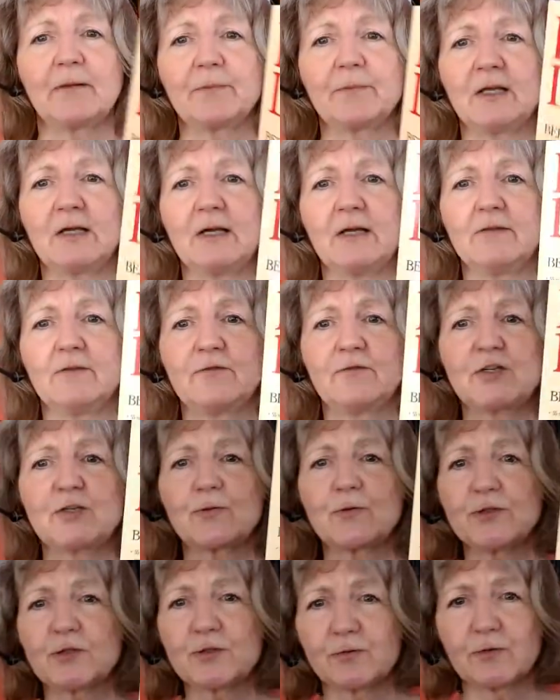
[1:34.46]
this
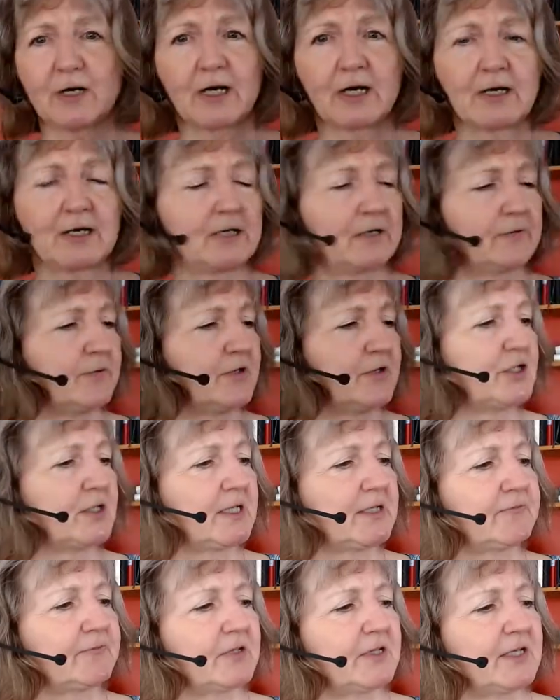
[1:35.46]
was originally
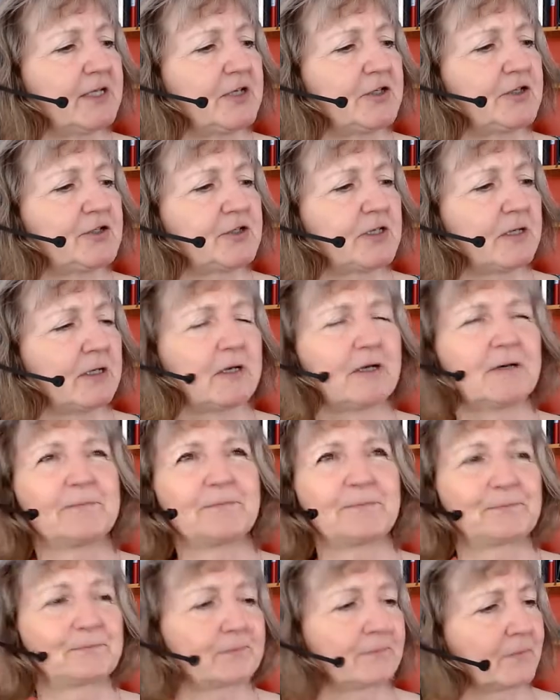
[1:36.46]
released,
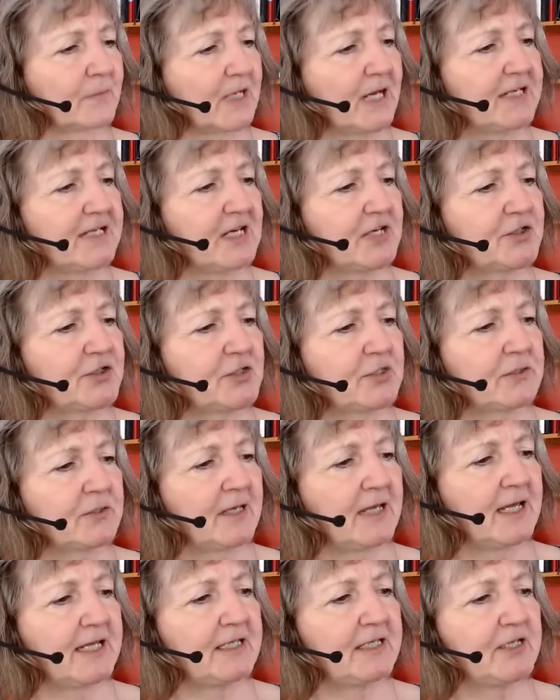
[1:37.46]
I guess, in the
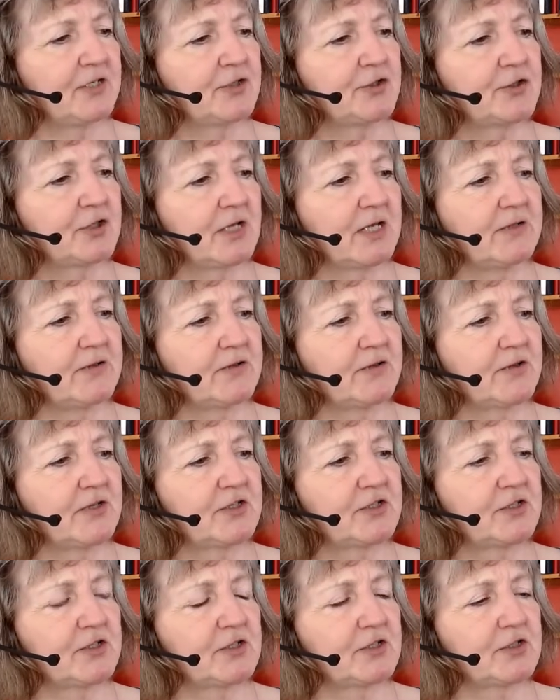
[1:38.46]
80s, and
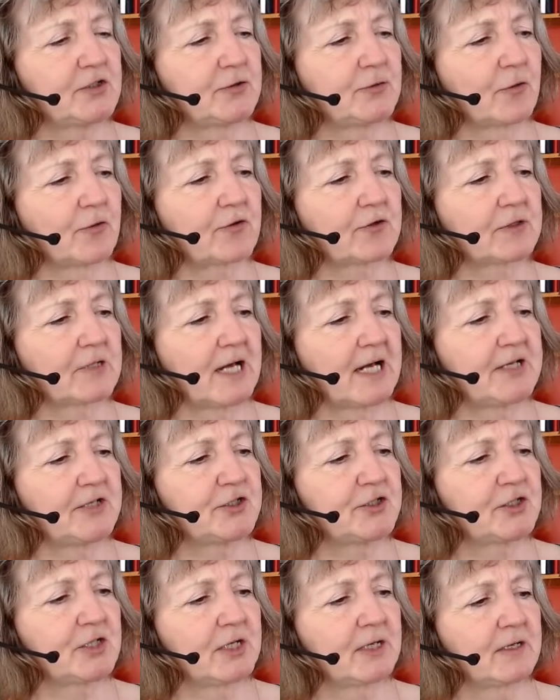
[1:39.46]
this is
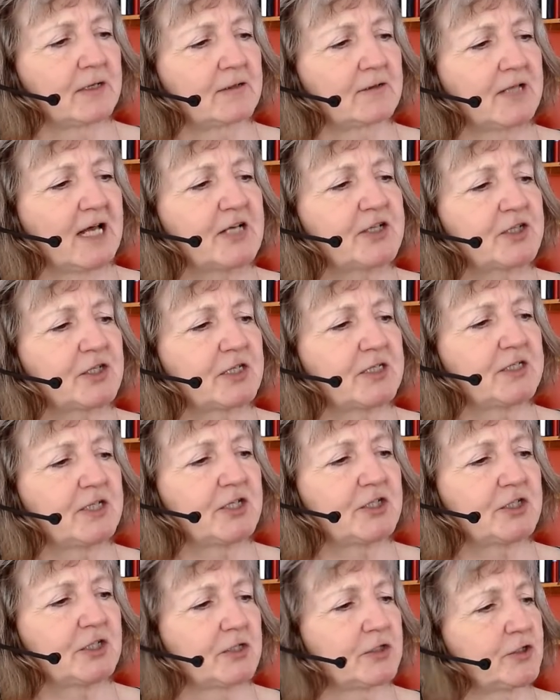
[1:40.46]
Northlight's Classic
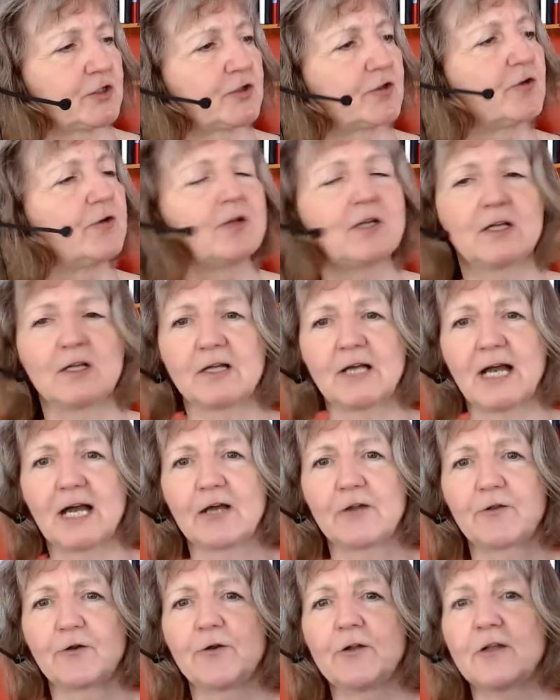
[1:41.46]
Edition's
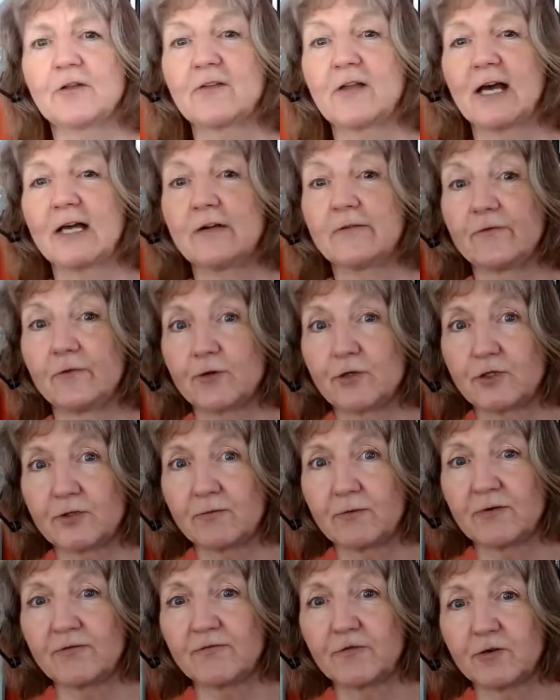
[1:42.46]
30th
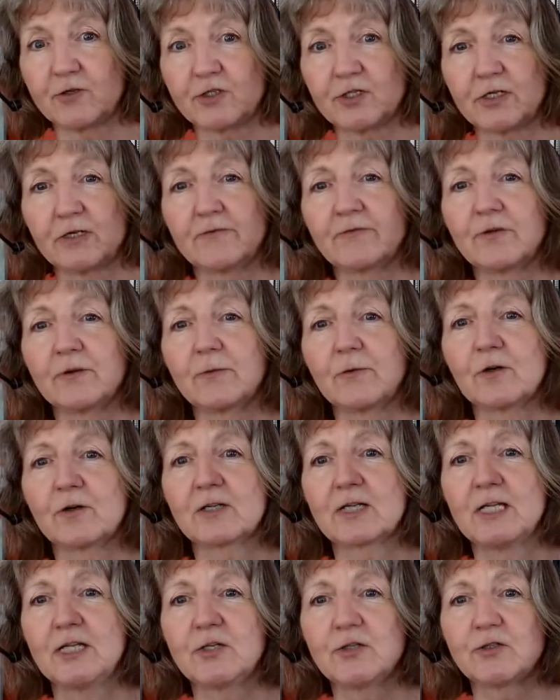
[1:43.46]
anniversary version of the book,
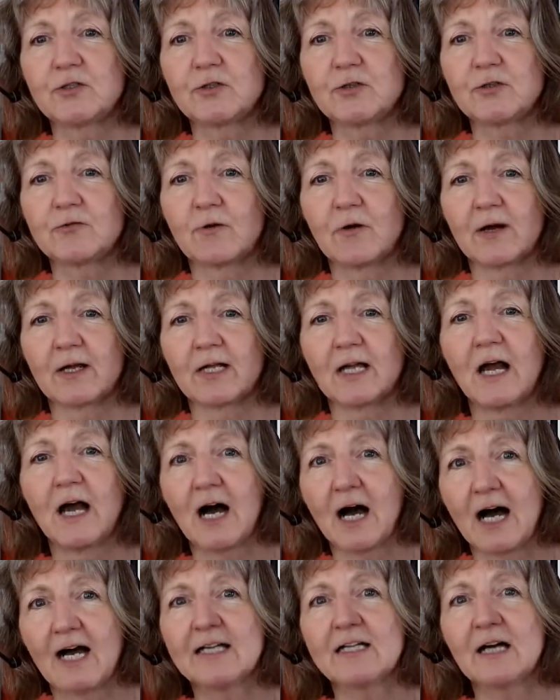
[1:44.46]
Keys to Drawing.
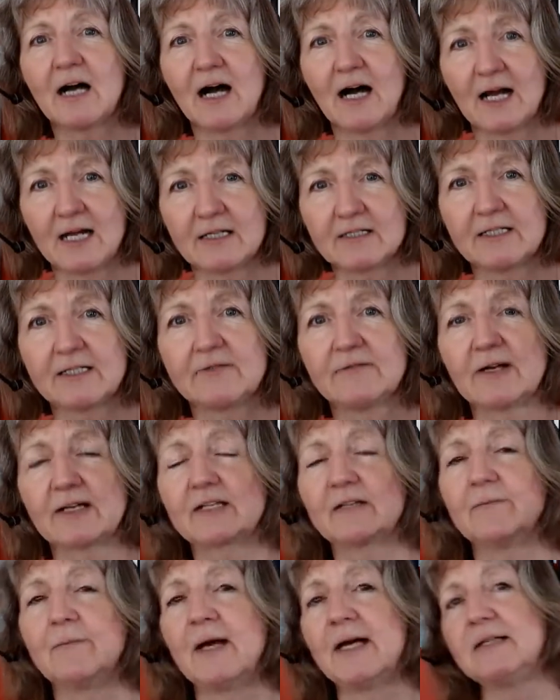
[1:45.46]
I highly
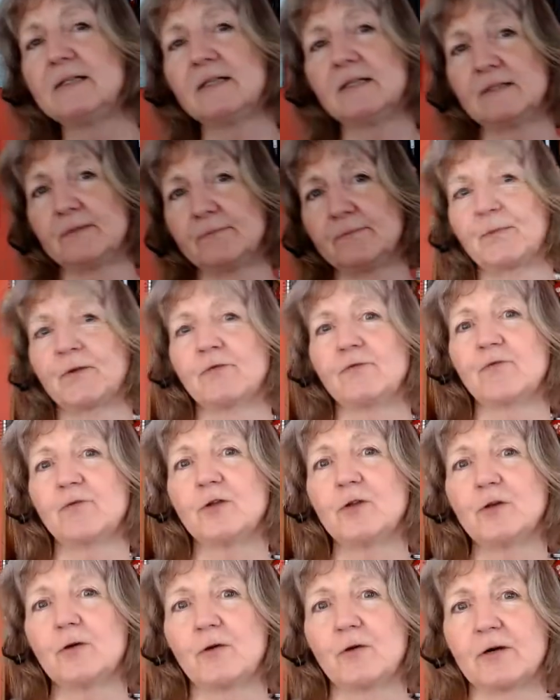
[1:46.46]
recommend it for
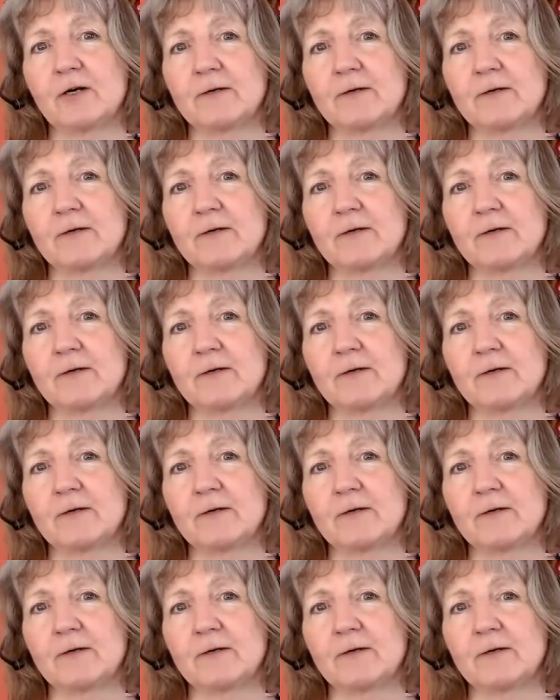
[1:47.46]
your